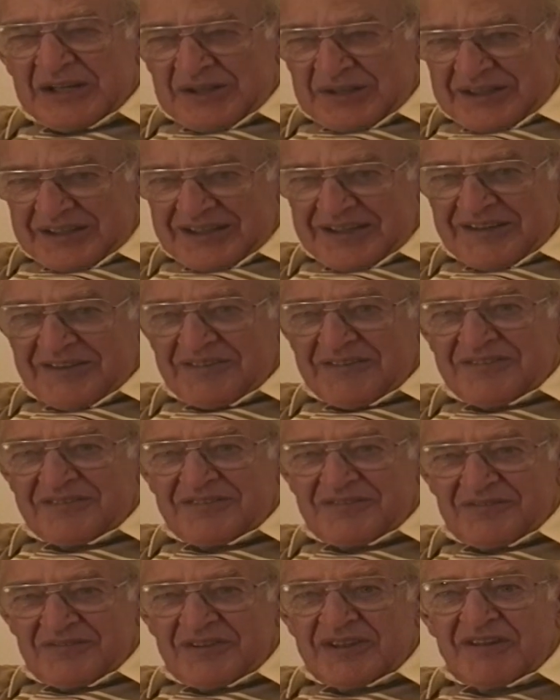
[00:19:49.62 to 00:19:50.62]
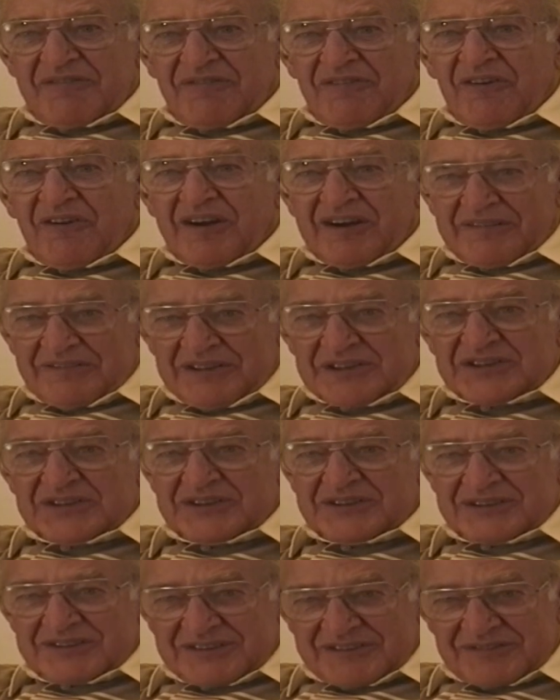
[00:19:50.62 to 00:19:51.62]
the four of
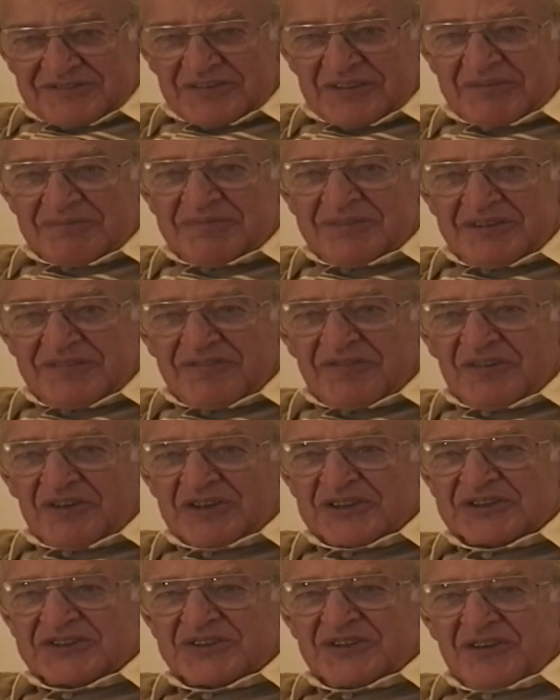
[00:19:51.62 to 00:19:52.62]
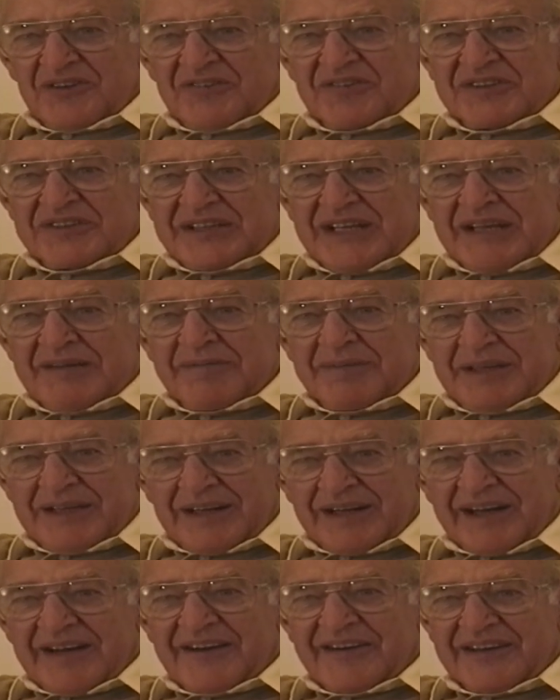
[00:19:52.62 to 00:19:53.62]
us from the Forest Grove and
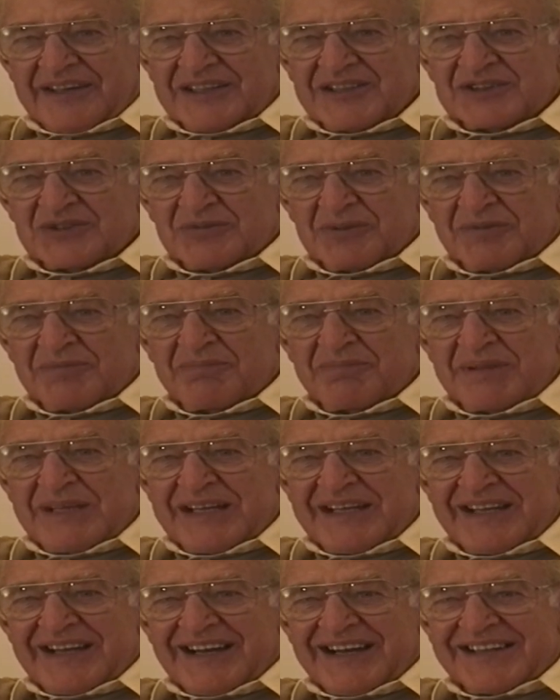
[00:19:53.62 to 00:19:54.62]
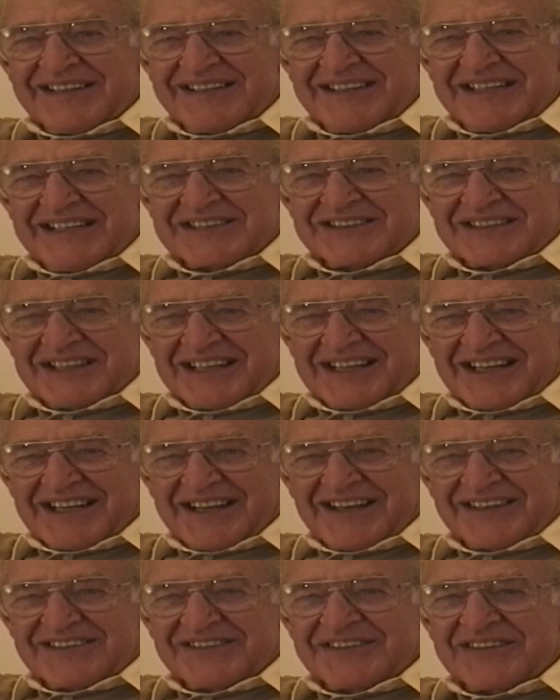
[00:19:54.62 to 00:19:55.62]
Yamhill areas would be on this
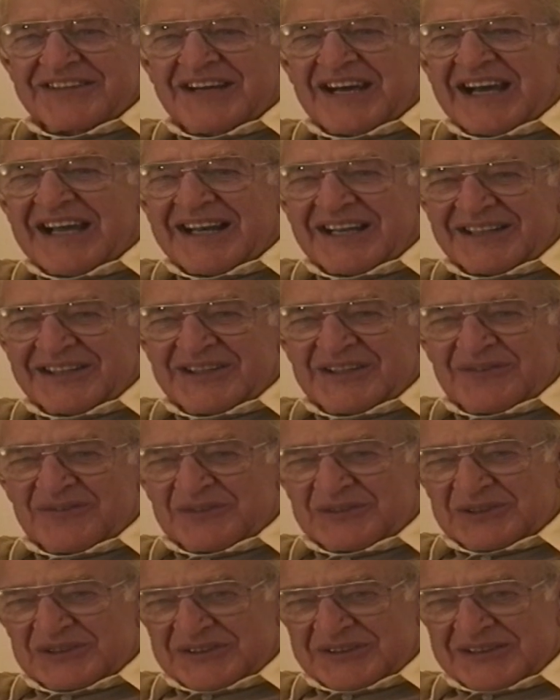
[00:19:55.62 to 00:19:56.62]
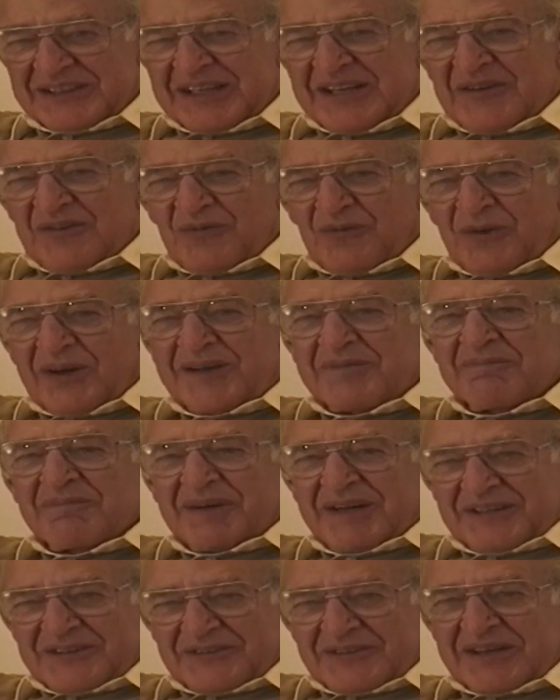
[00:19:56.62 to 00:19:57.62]
little island that was 1
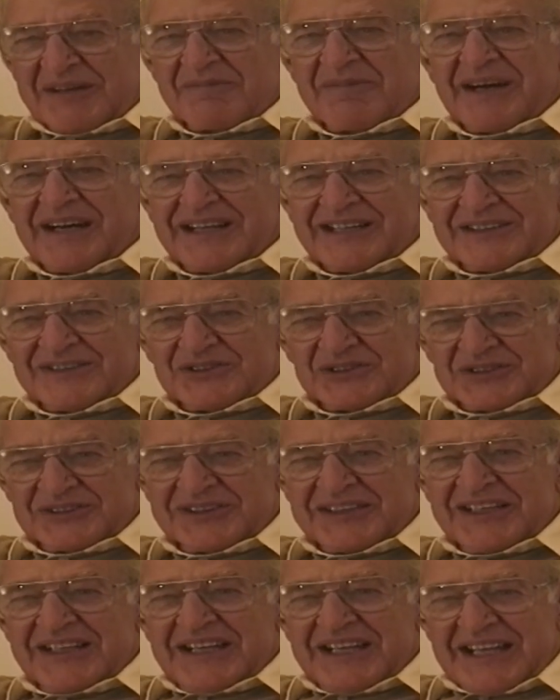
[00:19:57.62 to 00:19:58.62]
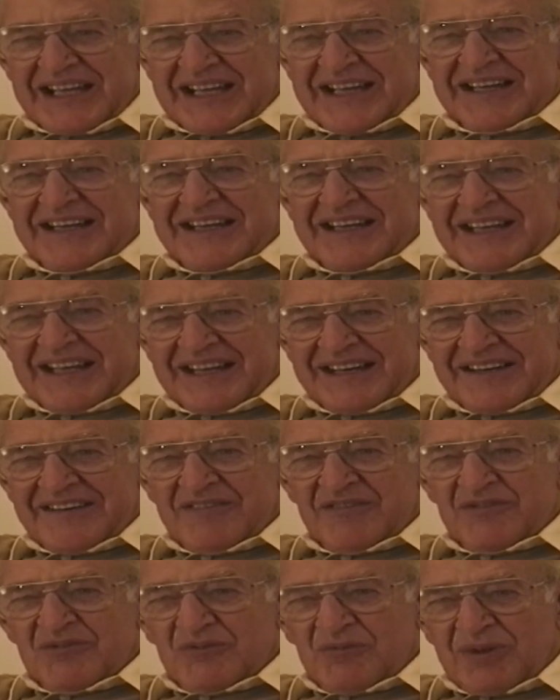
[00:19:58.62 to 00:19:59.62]
by 3 miles in
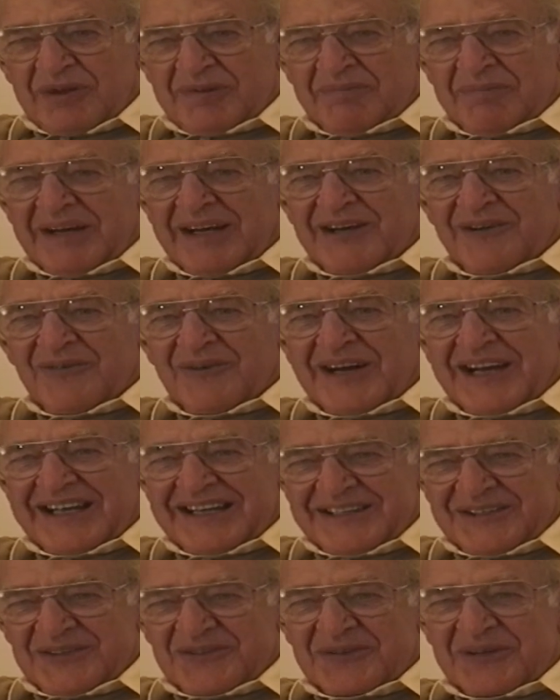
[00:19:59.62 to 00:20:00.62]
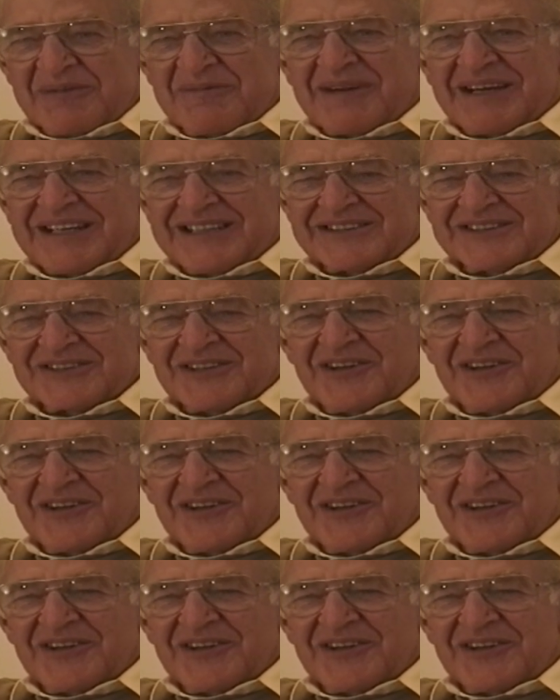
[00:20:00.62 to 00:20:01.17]
1 mile wide and 3 miles